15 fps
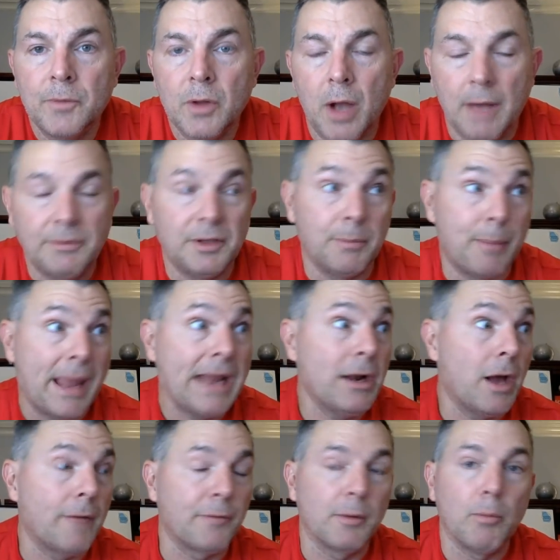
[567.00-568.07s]
Obviously, paying
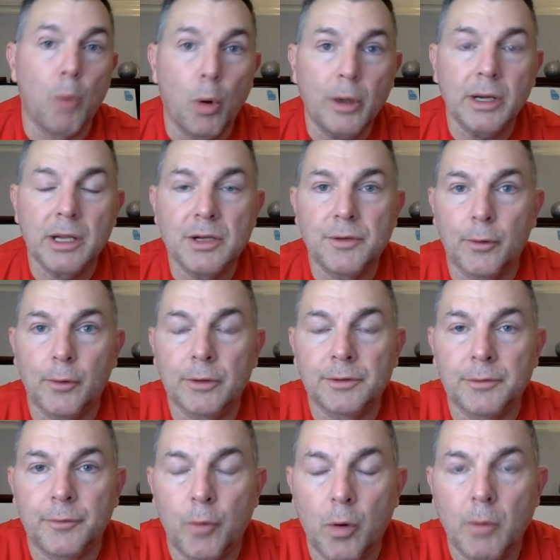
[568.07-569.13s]
off your mortgage first
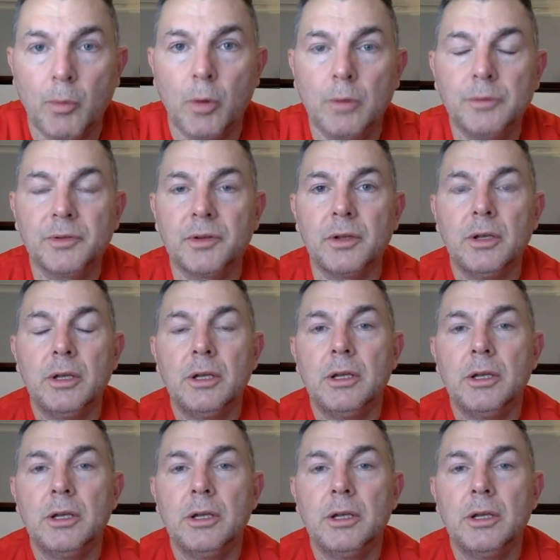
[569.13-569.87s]
and foremost.